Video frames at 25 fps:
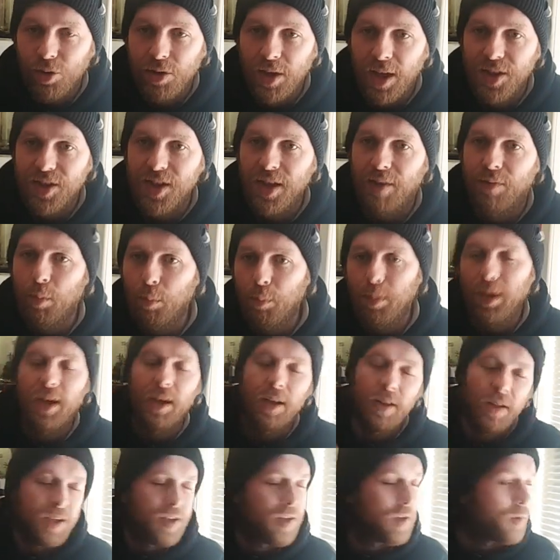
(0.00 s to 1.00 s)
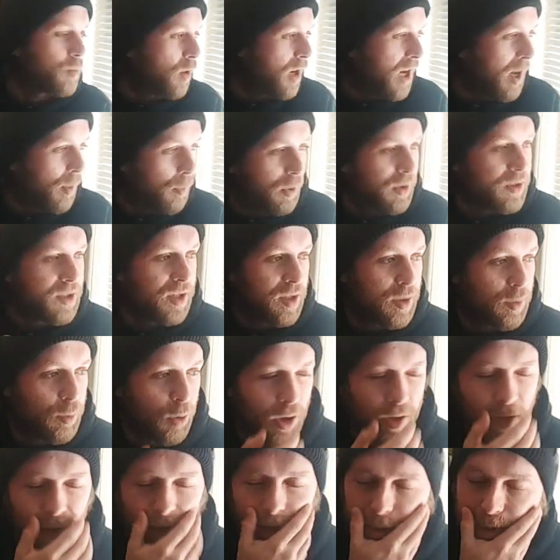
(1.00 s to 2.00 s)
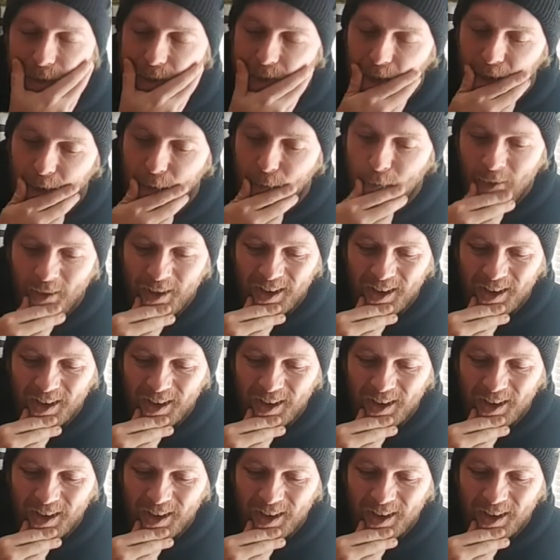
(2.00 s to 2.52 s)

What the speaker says: lads haven't been in. This is what happens. This is what you need to do.